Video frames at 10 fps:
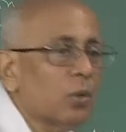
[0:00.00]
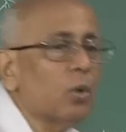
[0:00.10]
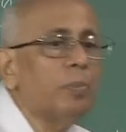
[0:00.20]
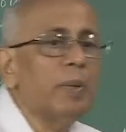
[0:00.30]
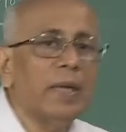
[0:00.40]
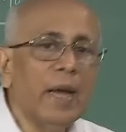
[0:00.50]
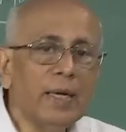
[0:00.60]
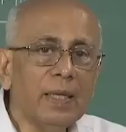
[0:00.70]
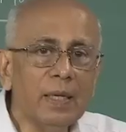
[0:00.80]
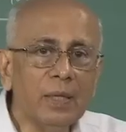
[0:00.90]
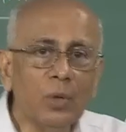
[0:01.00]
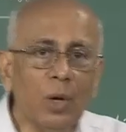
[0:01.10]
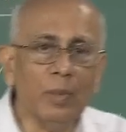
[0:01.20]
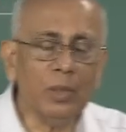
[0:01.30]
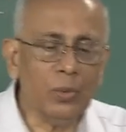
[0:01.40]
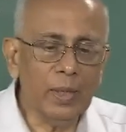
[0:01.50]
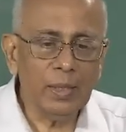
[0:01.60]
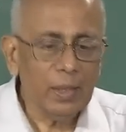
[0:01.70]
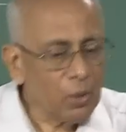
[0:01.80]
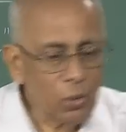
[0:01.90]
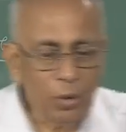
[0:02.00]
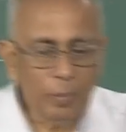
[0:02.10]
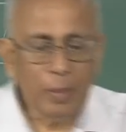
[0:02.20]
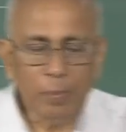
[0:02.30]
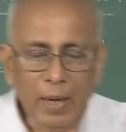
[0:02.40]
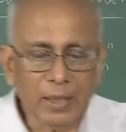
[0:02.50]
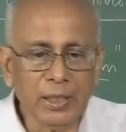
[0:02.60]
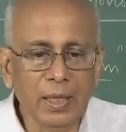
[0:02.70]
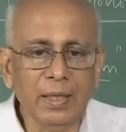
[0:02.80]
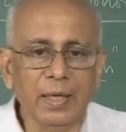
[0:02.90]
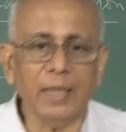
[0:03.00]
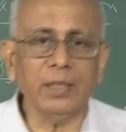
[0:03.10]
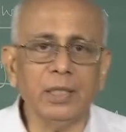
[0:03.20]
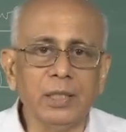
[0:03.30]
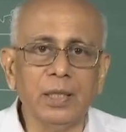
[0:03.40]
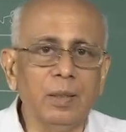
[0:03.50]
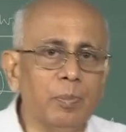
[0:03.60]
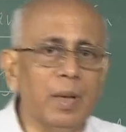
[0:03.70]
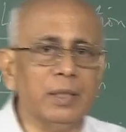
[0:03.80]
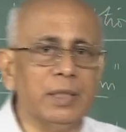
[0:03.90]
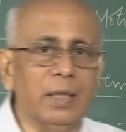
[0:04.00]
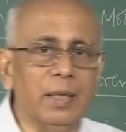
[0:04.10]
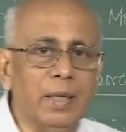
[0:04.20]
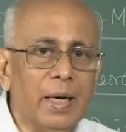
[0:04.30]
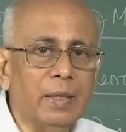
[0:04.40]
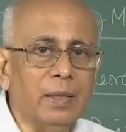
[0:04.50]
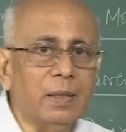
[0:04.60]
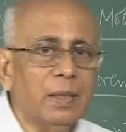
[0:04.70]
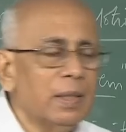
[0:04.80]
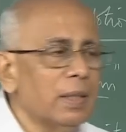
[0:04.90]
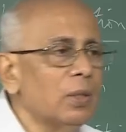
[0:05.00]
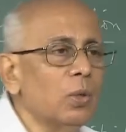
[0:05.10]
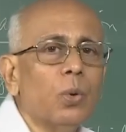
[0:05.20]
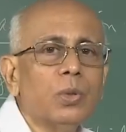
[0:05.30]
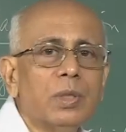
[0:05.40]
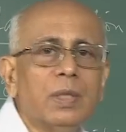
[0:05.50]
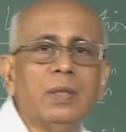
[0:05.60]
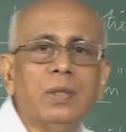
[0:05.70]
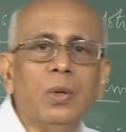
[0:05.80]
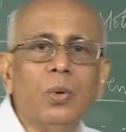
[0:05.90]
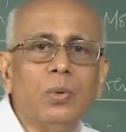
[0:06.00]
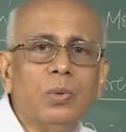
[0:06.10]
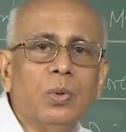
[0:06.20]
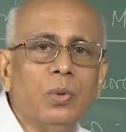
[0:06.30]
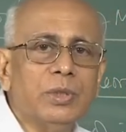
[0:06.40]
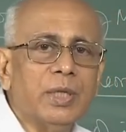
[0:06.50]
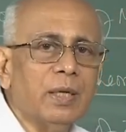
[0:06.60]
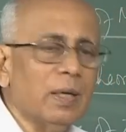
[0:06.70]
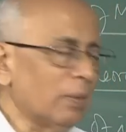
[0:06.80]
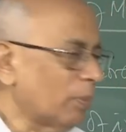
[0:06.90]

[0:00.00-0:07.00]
could be radial, normal to it, could be partially tangential, partially radial. No general